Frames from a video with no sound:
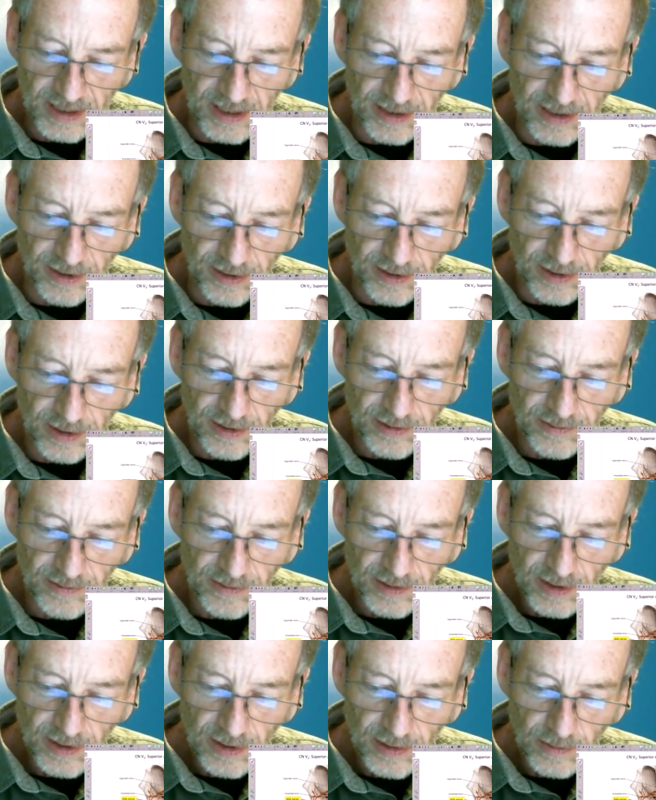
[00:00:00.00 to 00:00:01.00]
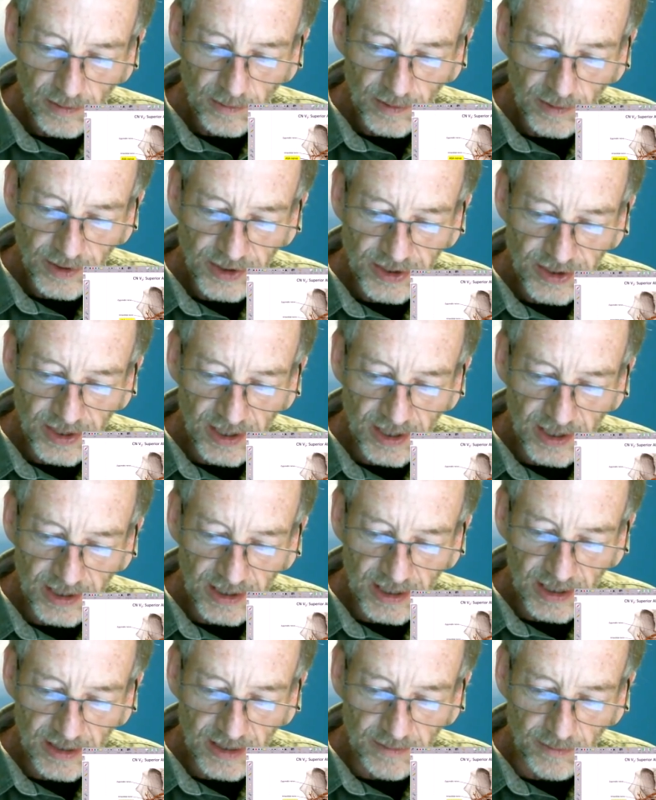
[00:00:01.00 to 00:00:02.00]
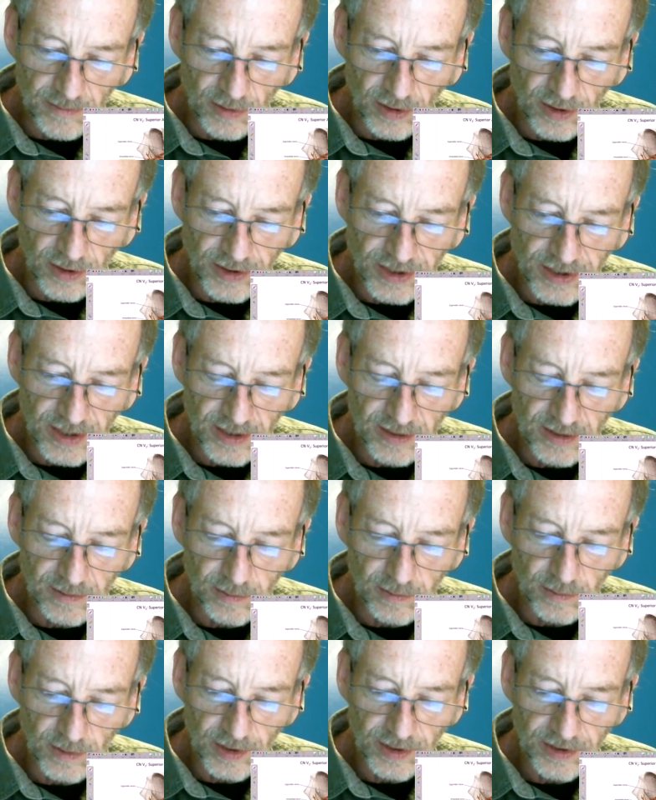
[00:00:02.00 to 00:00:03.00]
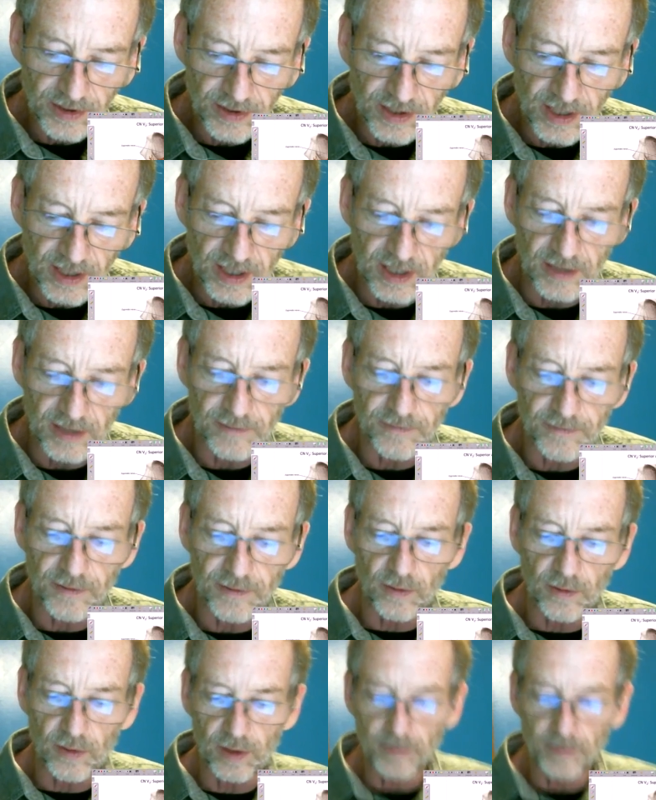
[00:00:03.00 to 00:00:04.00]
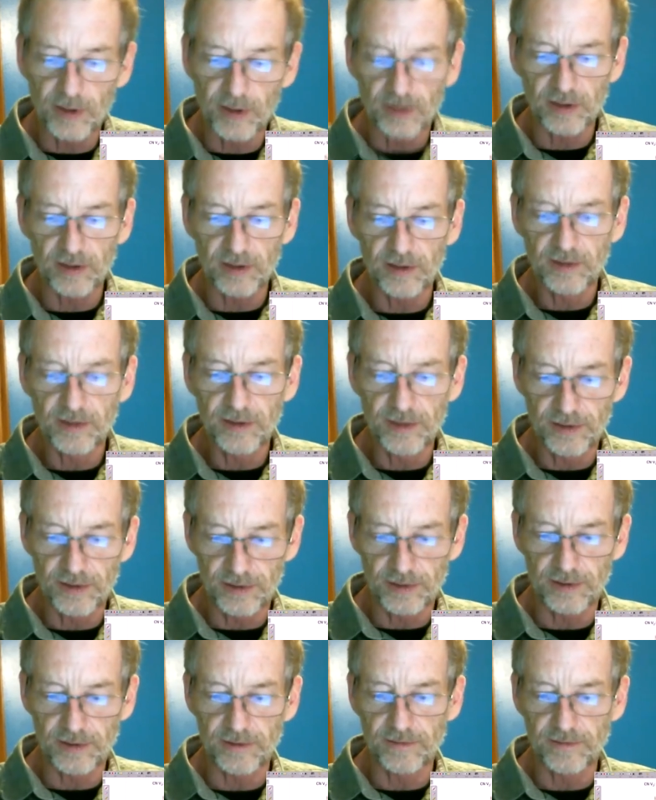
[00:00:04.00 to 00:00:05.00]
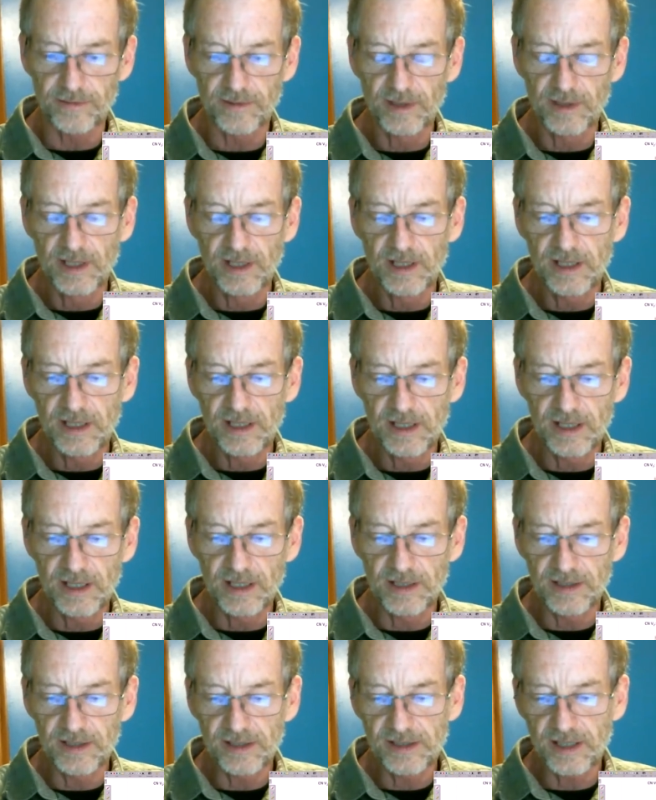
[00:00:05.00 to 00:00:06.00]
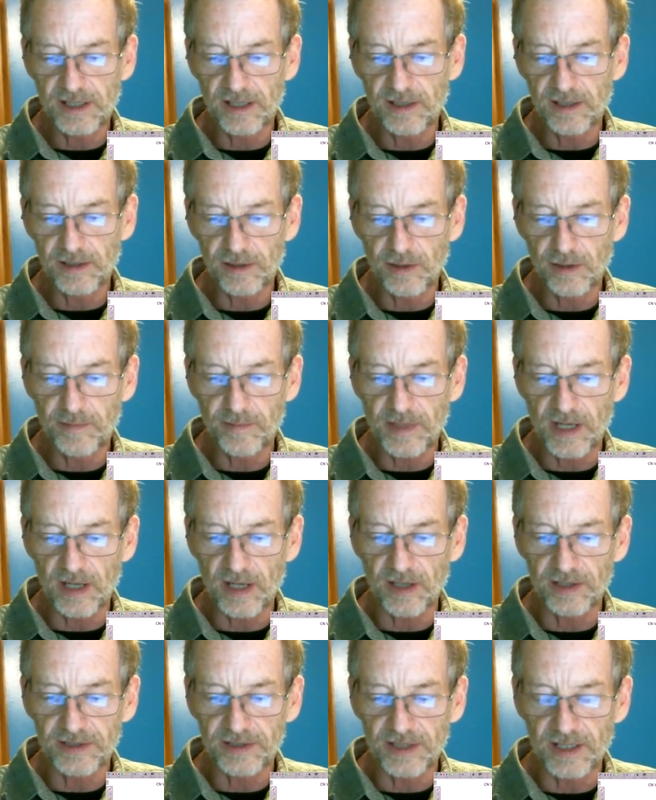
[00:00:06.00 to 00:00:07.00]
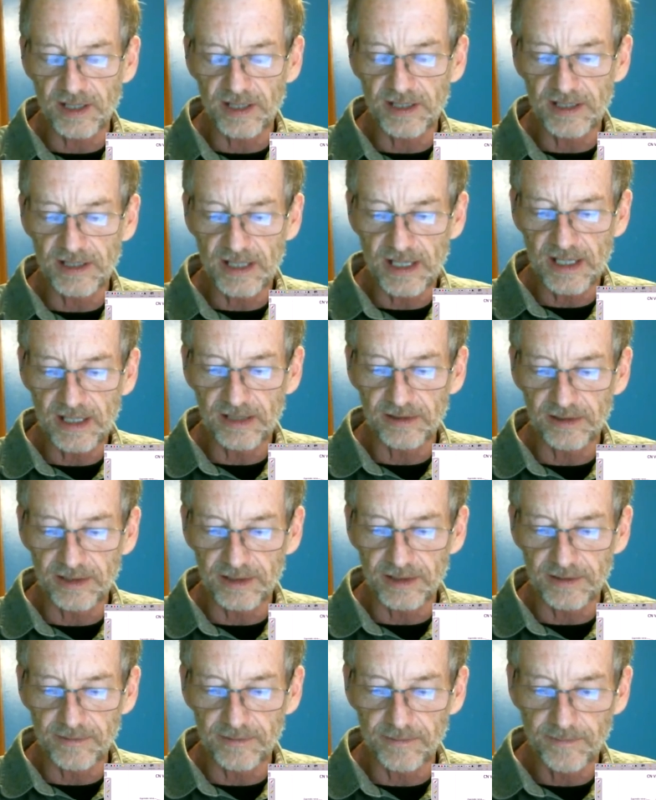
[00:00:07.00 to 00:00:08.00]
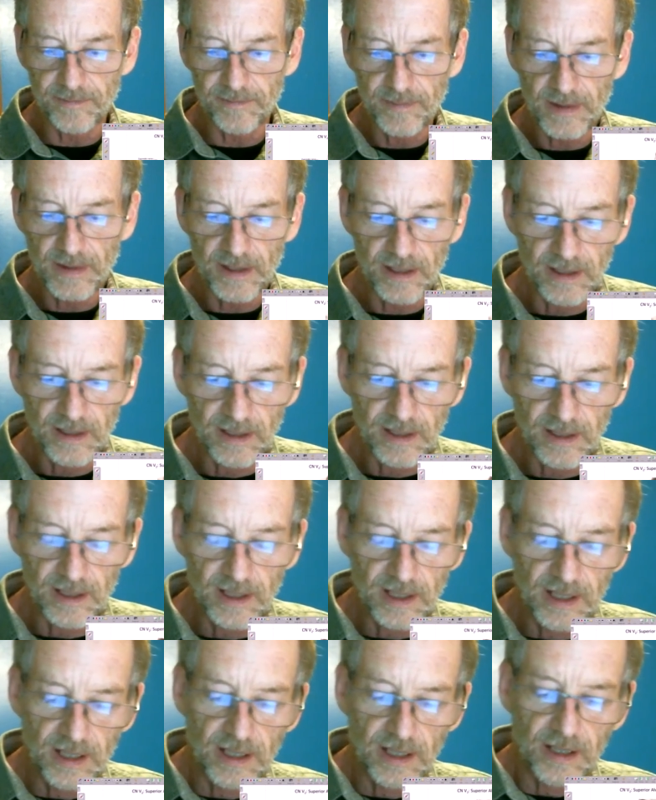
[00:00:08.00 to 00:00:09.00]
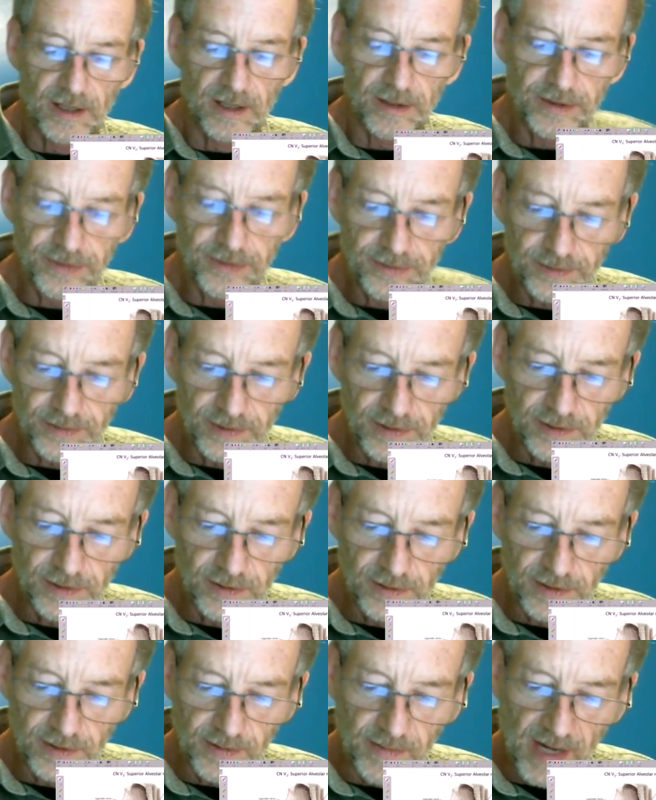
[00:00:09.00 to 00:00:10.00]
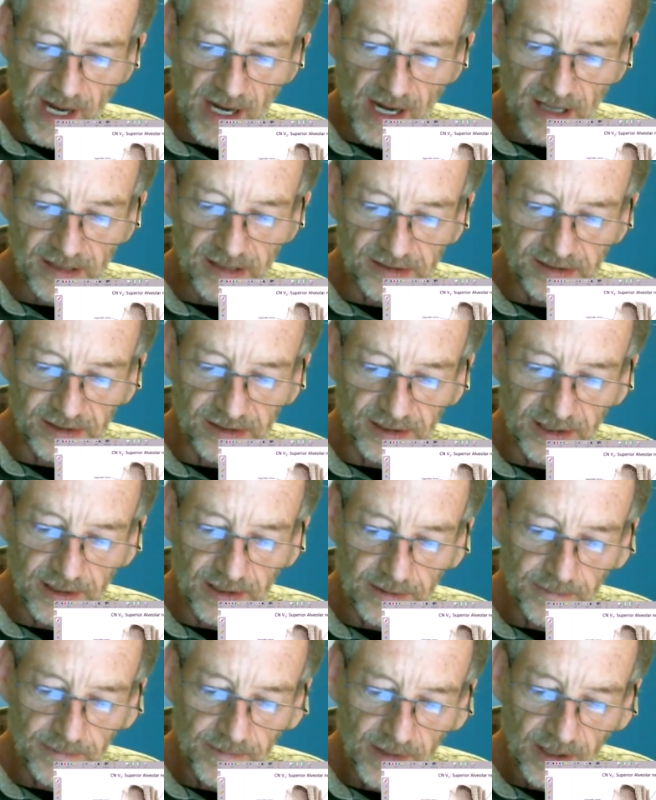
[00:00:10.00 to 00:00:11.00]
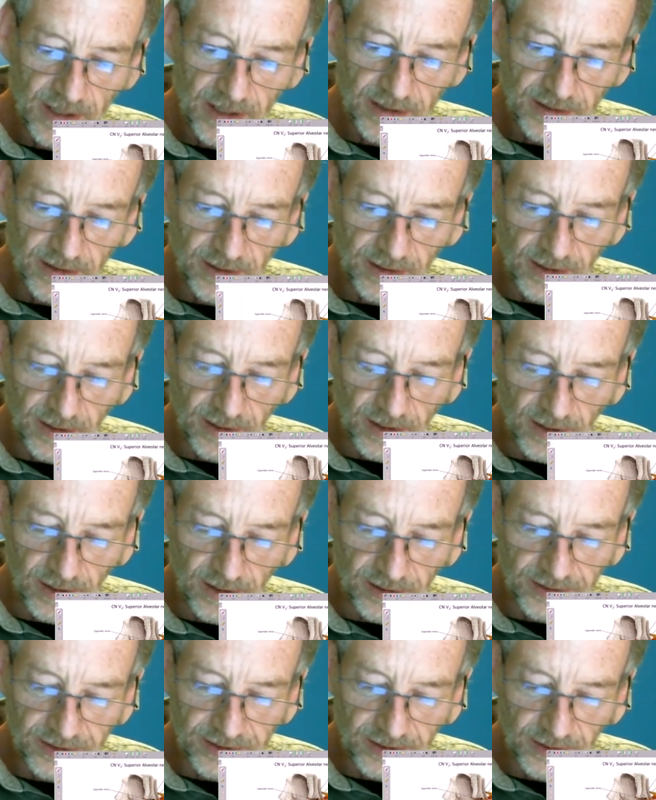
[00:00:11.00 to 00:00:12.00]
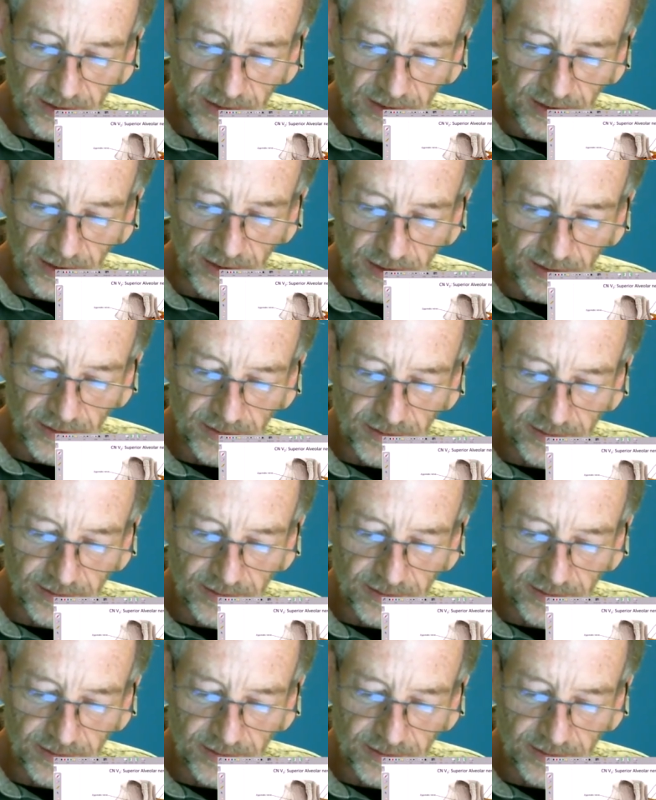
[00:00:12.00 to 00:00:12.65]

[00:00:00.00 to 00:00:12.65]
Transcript: nerve, which then again merges with the infraorbital nerve in the pterygopalatine ganglion. Through the maxilla, there are also nerves